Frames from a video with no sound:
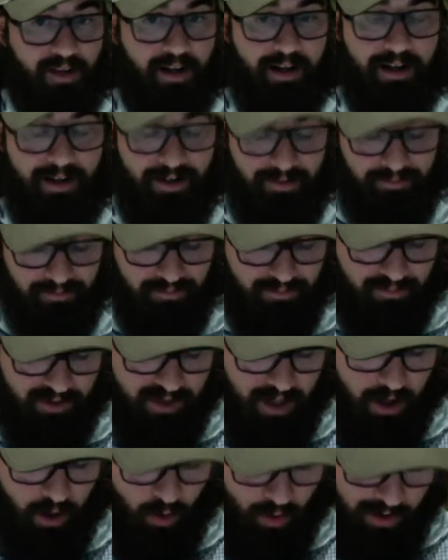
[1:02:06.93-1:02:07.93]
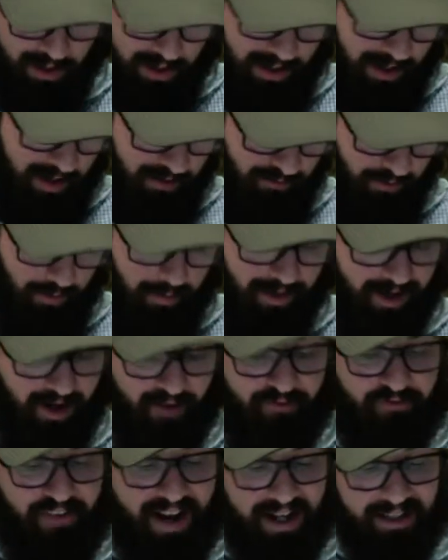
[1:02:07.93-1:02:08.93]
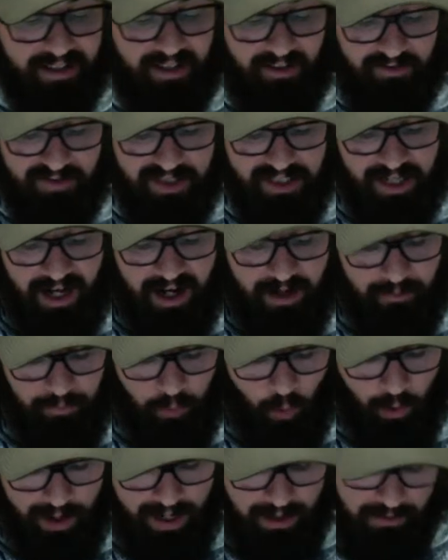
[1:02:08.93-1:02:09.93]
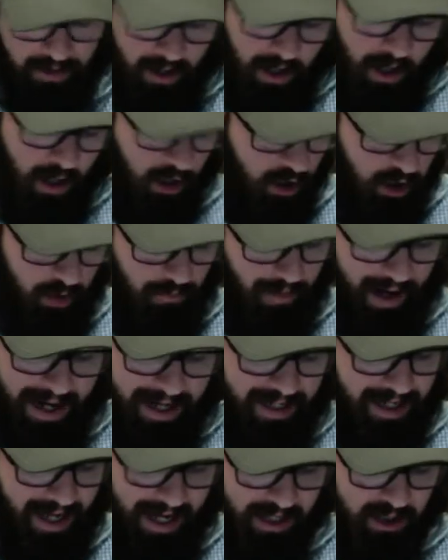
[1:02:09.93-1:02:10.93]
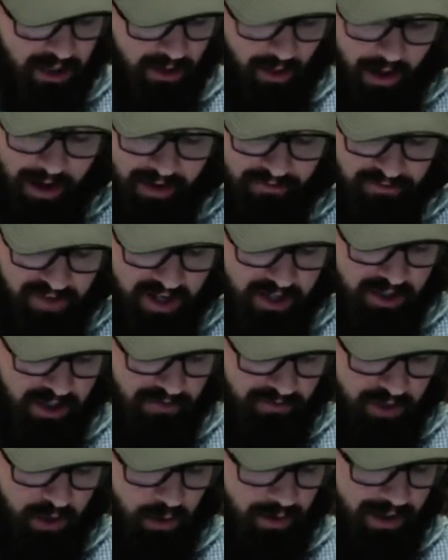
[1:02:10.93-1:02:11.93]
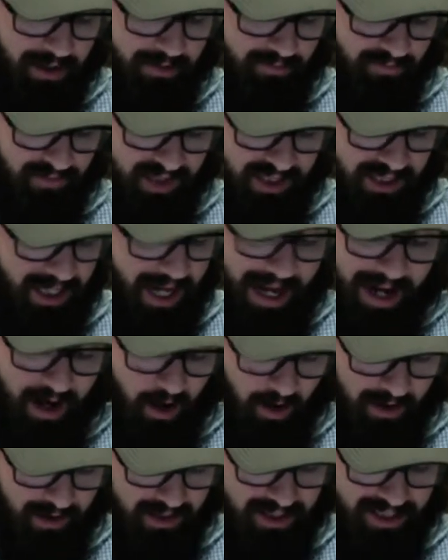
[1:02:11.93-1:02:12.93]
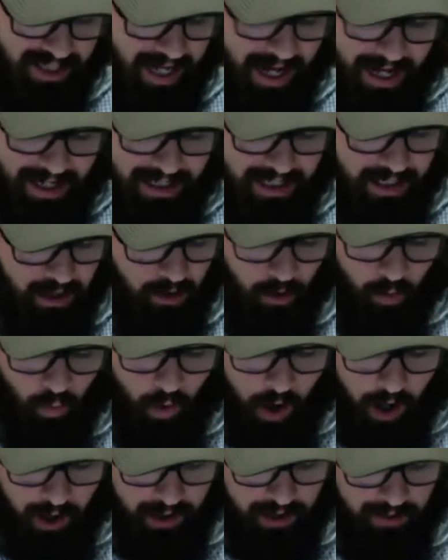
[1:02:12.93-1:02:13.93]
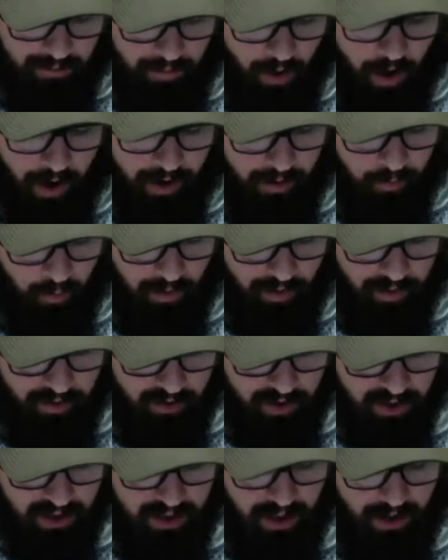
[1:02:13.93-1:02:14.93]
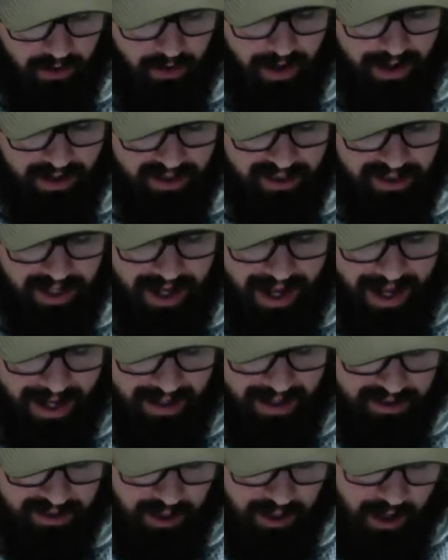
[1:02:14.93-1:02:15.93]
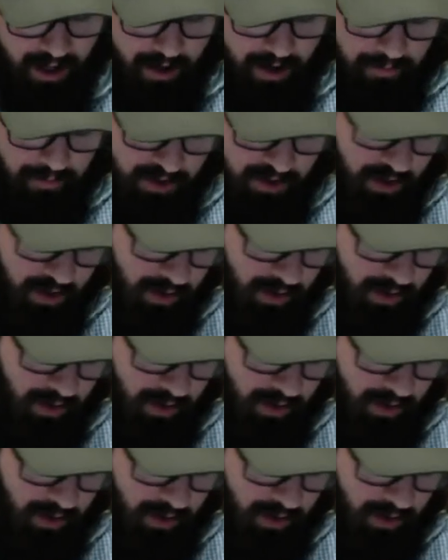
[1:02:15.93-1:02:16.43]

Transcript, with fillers: Um, so, from an effective standpoint, you might catch a lot of fish if you can stay on sandy or rocky bottom where there's just not a lot of snags, but